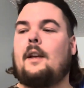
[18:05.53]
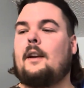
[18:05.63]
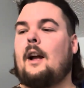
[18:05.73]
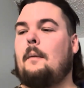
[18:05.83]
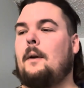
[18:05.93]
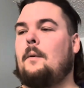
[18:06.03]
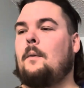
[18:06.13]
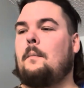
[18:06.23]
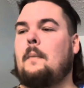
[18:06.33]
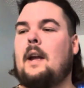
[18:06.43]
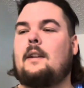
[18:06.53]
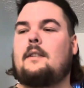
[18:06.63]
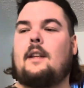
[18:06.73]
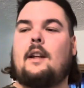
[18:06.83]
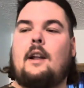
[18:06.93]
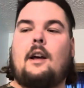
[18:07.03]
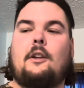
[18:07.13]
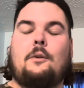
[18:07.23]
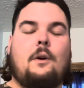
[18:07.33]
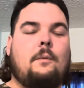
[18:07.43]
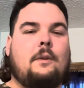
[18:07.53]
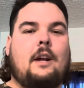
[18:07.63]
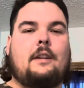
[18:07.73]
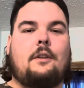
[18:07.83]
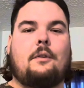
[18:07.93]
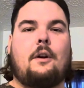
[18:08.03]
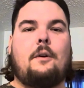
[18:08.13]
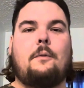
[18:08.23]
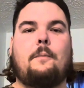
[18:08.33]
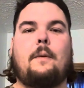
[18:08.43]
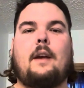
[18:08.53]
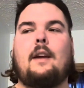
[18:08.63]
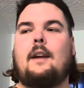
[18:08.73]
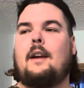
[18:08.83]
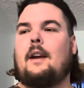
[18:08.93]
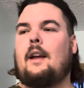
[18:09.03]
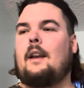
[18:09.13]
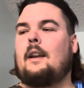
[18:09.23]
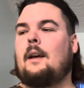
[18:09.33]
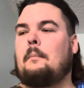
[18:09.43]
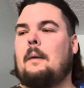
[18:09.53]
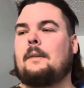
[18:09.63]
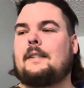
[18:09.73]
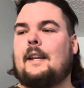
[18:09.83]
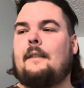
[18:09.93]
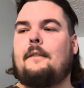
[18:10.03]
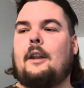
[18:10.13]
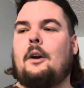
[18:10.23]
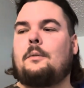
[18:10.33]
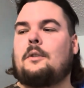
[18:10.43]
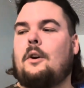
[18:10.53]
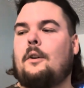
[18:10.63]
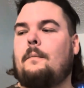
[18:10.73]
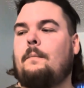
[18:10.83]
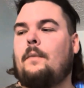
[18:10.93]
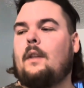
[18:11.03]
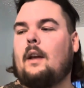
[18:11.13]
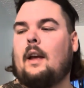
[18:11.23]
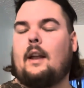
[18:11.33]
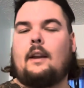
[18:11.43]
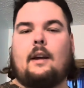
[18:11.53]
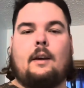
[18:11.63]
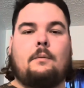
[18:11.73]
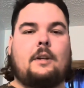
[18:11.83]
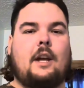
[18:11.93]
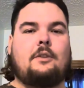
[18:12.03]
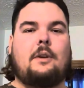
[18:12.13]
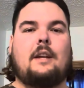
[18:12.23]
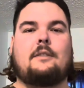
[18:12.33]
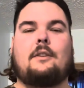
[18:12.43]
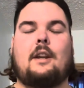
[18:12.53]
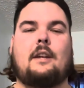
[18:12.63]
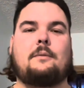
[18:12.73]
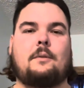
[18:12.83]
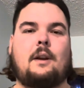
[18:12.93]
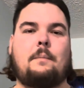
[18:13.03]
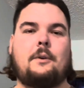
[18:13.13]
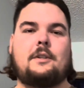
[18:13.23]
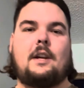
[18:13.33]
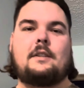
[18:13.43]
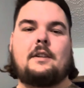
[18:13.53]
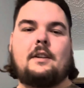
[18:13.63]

Comment what baits that you all would like to throw and maybe see videos on. And we'll catch you guys on the next one. I appreciate you.